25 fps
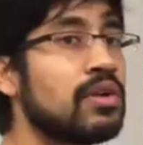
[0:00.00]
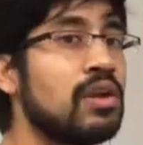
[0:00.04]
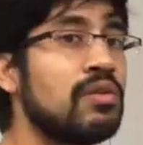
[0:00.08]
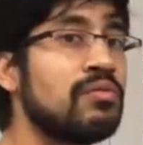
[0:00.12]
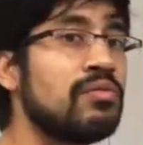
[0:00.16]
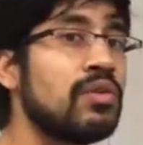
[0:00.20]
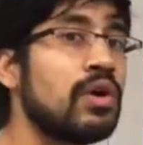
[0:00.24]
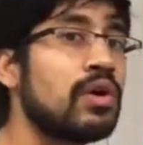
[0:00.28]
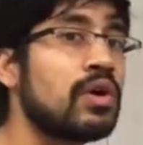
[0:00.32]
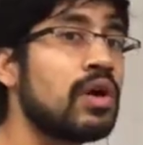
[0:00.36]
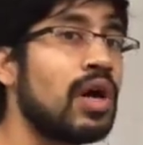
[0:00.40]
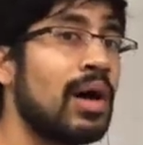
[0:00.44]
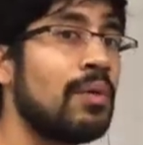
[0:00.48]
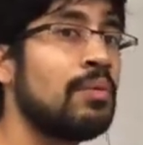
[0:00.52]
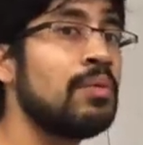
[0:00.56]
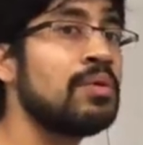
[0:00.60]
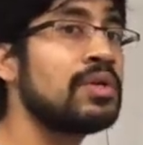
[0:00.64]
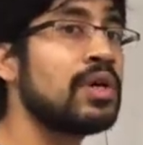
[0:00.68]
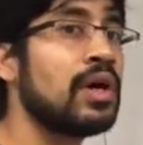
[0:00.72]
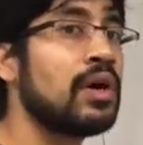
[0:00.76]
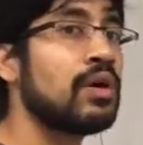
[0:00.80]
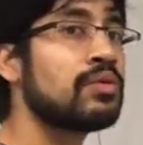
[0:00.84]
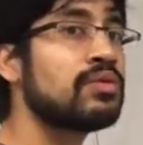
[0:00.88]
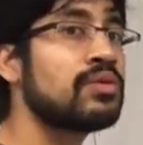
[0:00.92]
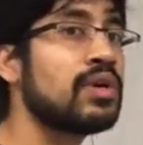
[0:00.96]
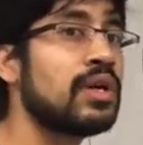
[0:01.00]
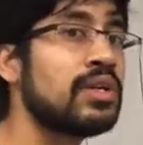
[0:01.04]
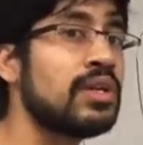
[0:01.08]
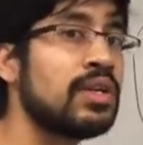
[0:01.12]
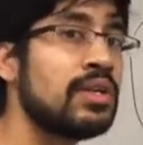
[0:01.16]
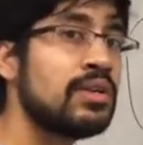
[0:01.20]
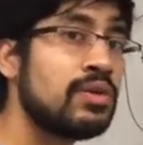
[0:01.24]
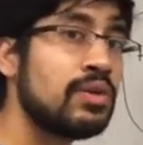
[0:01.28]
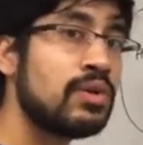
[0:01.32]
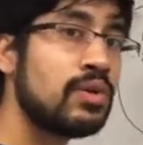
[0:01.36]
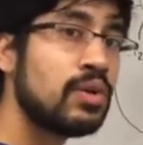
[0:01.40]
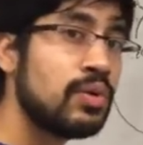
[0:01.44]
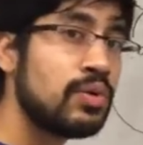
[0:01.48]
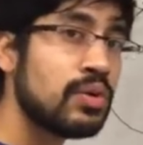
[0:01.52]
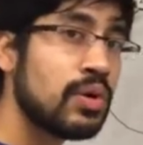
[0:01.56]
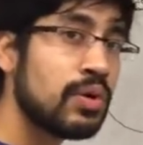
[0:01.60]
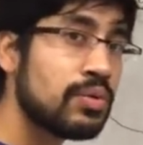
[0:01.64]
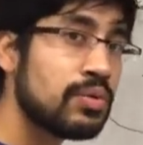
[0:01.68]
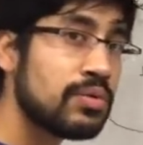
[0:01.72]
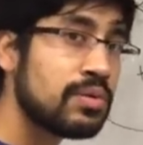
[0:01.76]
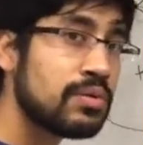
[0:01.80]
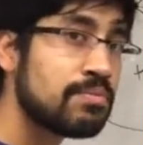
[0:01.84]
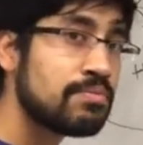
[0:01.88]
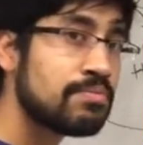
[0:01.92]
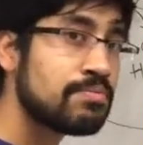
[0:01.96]
convert carbon dioxide into
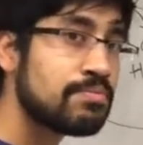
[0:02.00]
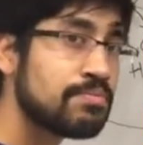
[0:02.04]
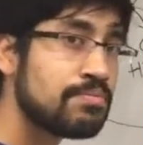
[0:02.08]
glucose.